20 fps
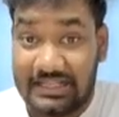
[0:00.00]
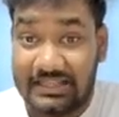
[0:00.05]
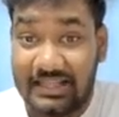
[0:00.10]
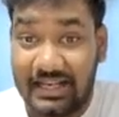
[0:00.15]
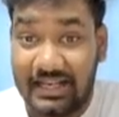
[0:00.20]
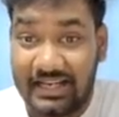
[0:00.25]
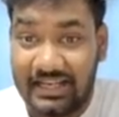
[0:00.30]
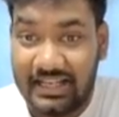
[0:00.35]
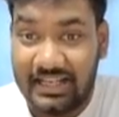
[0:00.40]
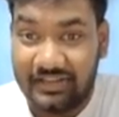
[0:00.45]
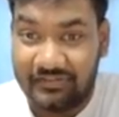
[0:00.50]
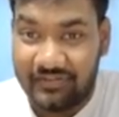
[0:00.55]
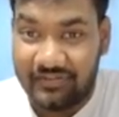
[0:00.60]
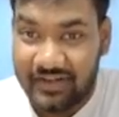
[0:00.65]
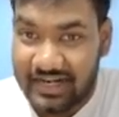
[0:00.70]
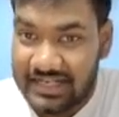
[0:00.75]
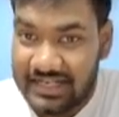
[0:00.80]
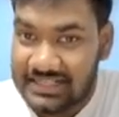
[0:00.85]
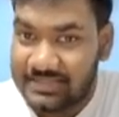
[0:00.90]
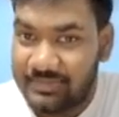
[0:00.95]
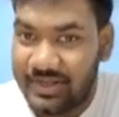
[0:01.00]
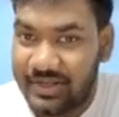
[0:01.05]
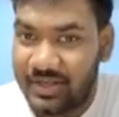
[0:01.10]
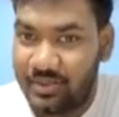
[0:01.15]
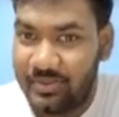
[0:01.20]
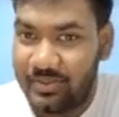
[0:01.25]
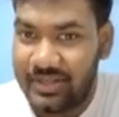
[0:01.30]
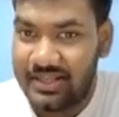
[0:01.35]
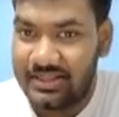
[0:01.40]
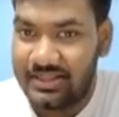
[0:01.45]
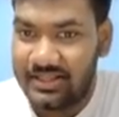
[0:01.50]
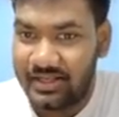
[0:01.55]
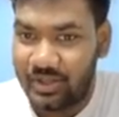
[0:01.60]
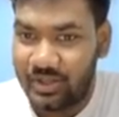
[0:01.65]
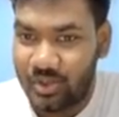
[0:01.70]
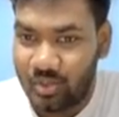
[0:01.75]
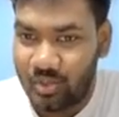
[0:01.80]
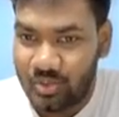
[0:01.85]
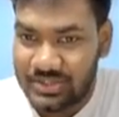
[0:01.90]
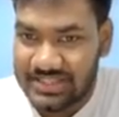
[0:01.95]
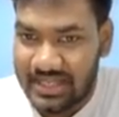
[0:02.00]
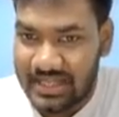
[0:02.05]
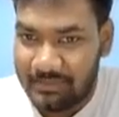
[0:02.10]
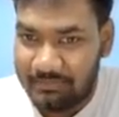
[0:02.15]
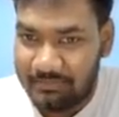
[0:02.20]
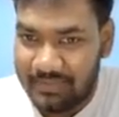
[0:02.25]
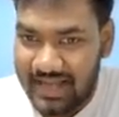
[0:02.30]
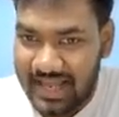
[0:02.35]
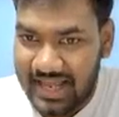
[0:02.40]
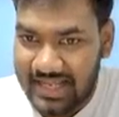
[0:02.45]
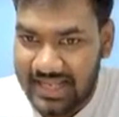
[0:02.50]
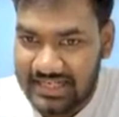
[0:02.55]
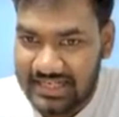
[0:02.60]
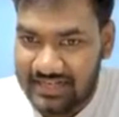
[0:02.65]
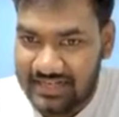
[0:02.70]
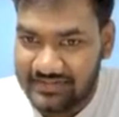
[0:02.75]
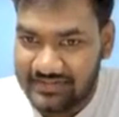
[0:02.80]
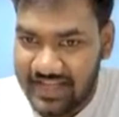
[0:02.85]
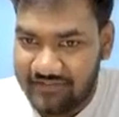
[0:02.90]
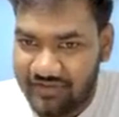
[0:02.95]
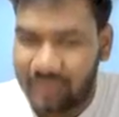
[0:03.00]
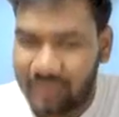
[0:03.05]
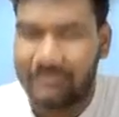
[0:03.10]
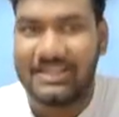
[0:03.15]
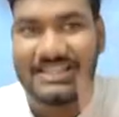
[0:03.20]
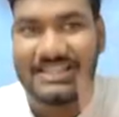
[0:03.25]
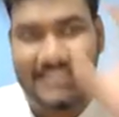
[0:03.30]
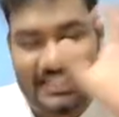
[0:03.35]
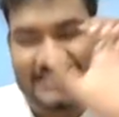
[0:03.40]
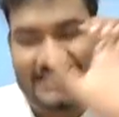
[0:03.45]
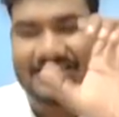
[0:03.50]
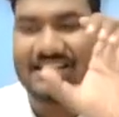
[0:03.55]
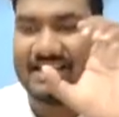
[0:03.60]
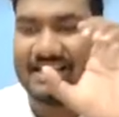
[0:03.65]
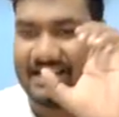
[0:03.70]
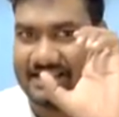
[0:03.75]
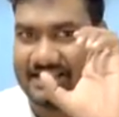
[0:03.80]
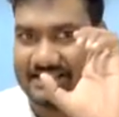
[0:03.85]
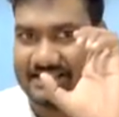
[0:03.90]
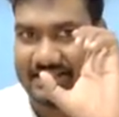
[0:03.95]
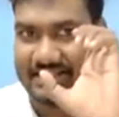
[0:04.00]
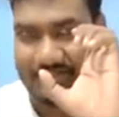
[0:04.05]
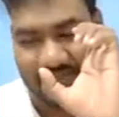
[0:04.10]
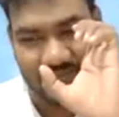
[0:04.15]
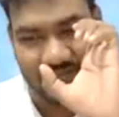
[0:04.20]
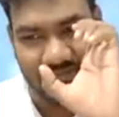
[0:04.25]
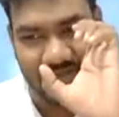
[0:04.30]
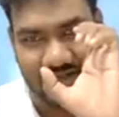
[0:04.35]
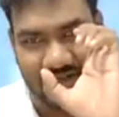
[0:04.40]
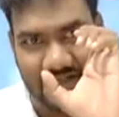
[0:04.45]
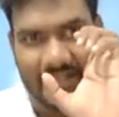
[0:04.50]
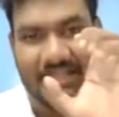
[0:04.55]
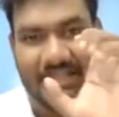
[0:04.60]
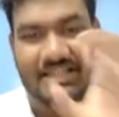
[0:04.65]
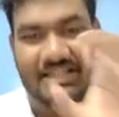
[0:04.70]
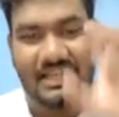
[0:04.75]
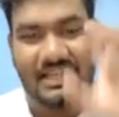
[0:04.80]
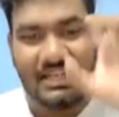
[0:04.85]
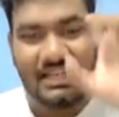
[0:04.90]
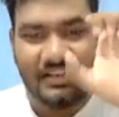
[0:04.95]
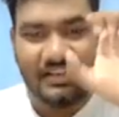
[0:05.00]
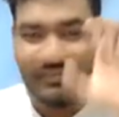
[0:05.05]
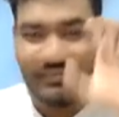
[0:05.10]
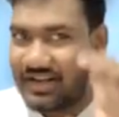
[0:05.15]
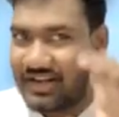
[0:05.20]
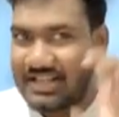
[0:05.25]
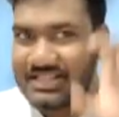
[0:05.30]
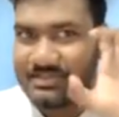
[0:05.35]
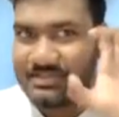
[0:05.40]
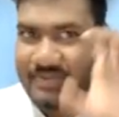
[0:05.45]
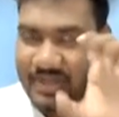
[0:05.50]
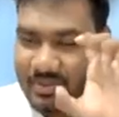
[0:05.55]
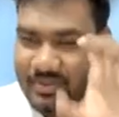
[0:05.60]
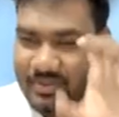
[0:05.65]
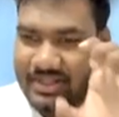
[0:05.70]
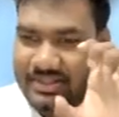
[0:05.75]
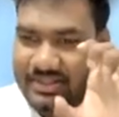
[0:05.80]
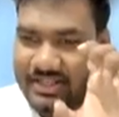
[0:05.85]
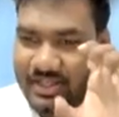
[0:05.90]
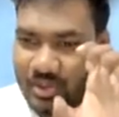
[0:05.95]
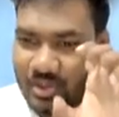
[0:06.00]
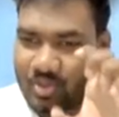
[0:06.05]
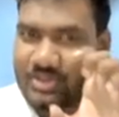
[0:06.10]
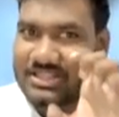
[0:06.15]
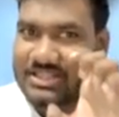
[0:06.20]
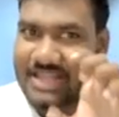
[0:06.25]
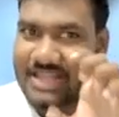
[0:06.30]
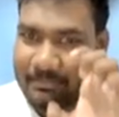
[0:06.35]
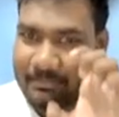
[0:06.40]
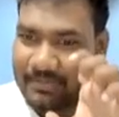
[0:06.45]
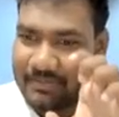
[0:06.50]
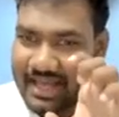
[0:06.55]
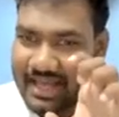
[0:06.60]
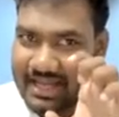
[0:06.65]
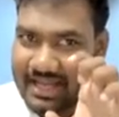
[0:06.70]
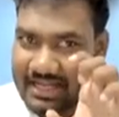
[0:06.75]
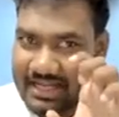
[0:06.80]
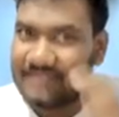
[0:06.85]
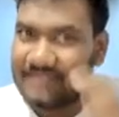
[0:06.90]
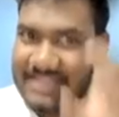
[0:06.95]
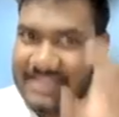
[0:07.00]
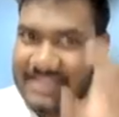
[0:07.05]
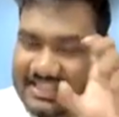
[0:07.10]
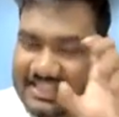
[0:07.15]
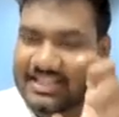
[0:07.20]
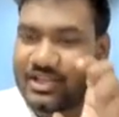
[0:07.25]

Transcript: the difference between the two supply curves have to be 60, guys. Remember, the difference between the two supply curves is